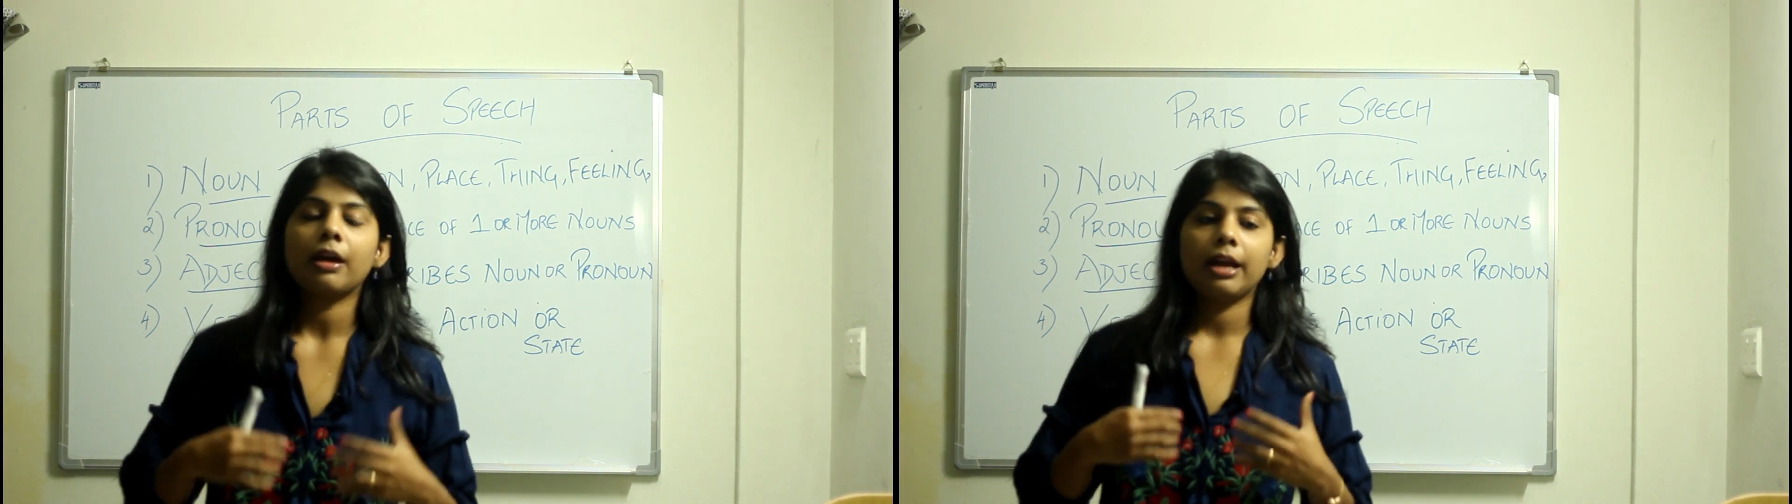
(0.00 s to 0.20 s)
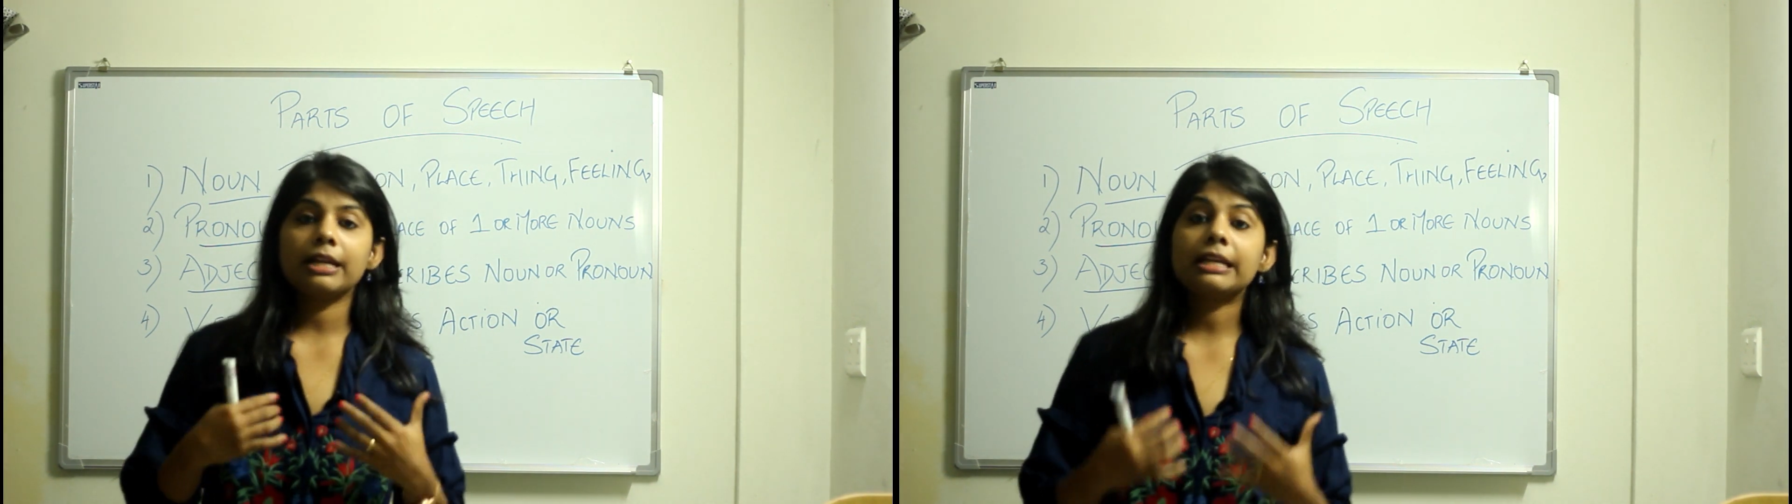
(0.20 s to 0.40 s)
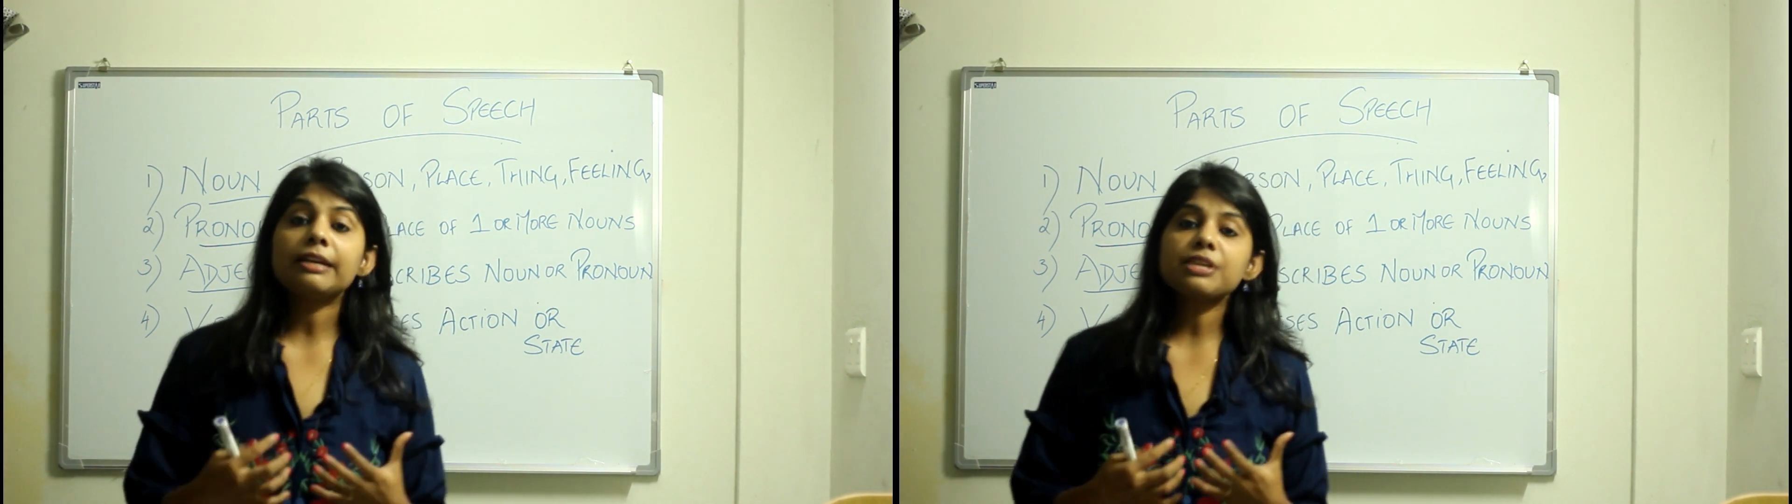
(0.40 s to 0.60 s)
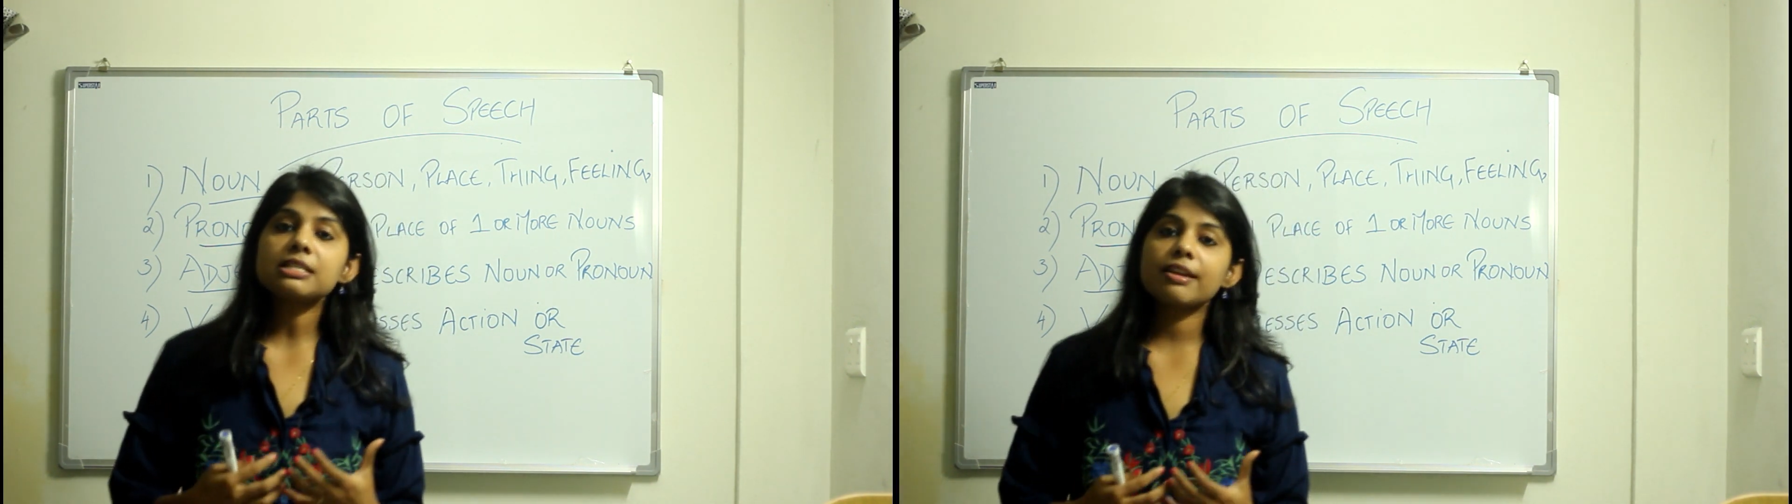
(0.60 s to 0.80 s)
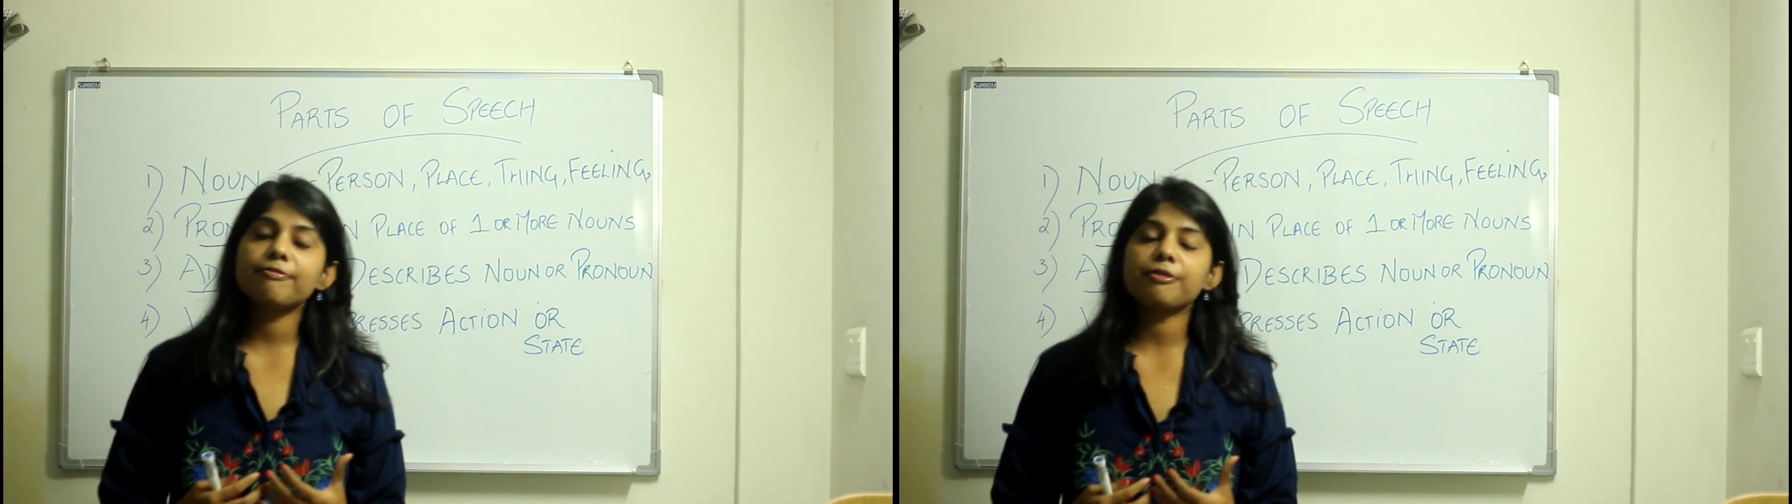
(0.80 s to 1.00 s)
It gives us
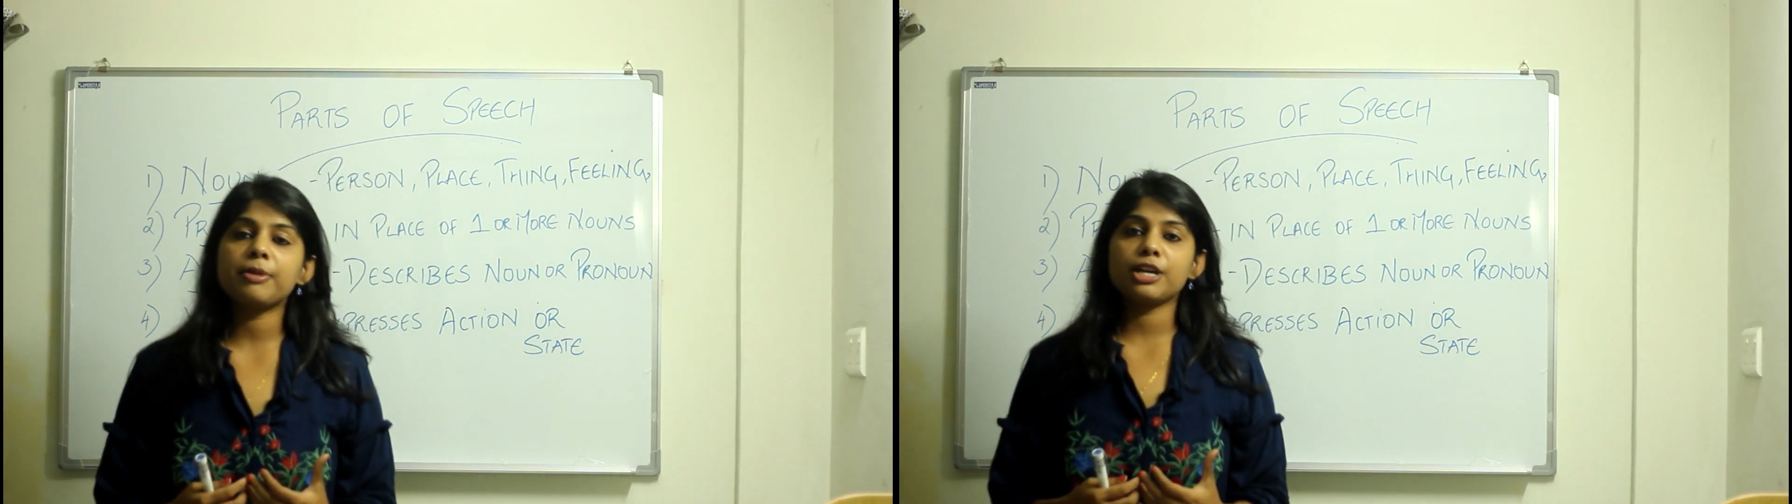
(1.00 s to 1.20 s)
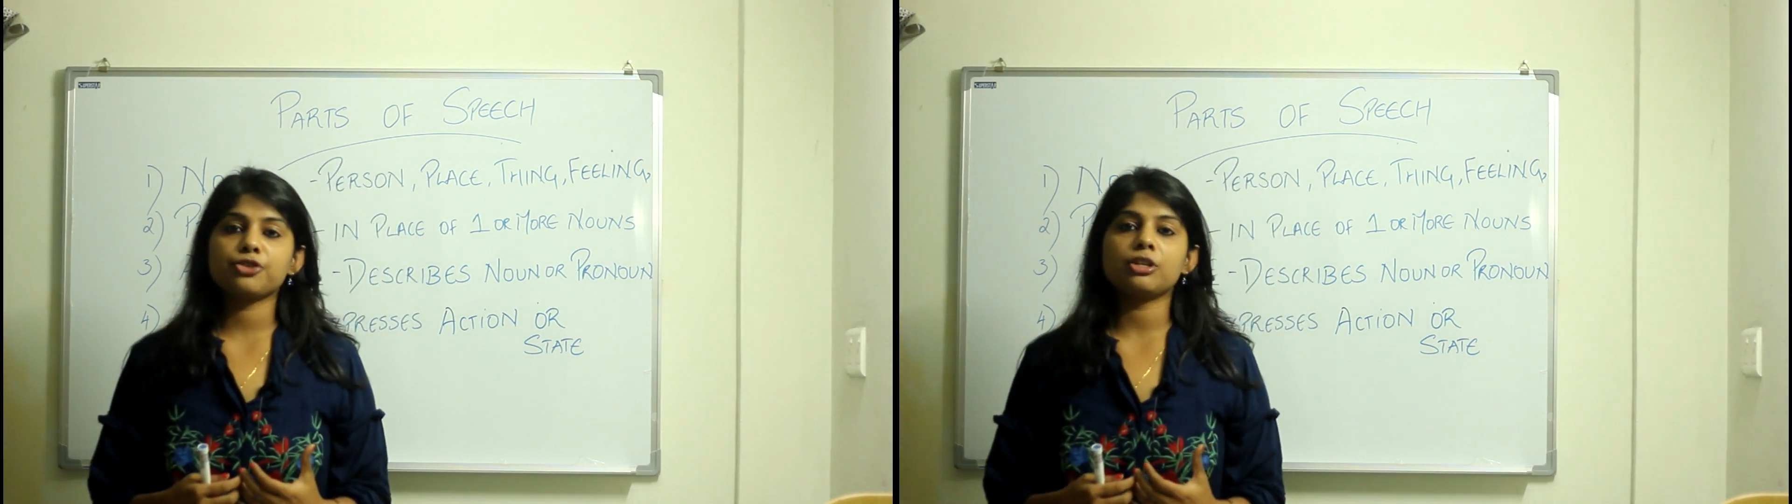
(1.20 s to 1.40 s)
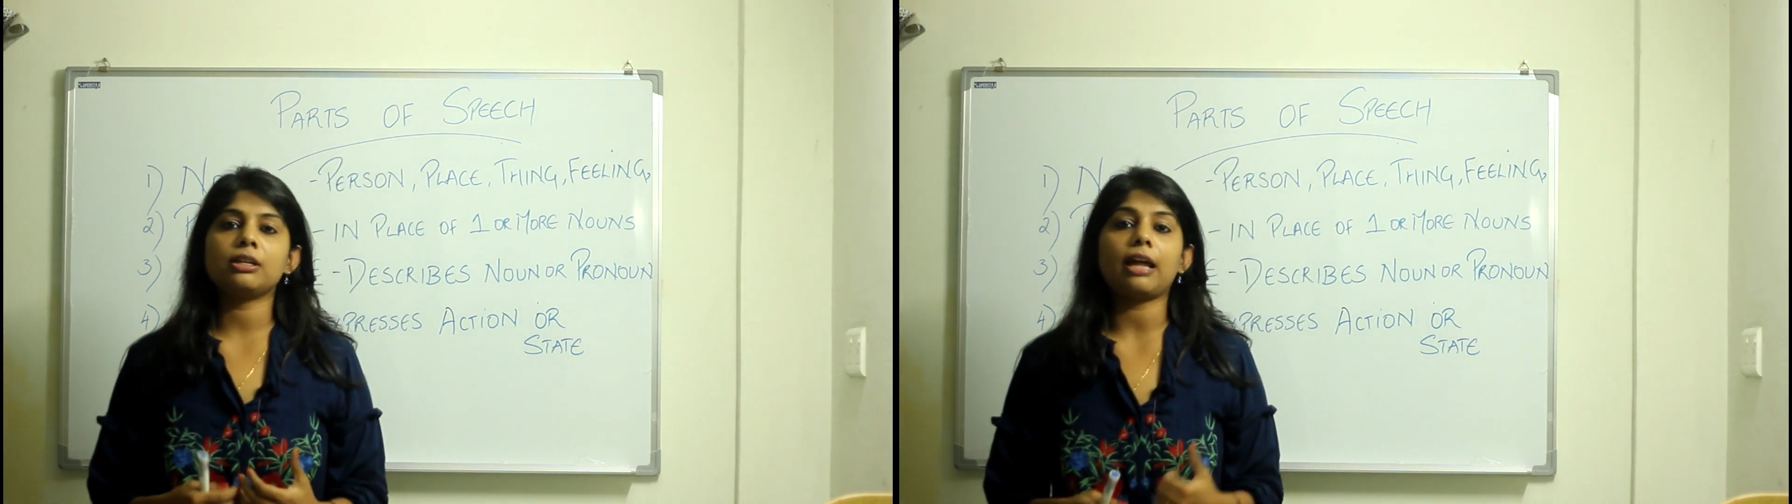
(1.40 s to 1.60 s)
information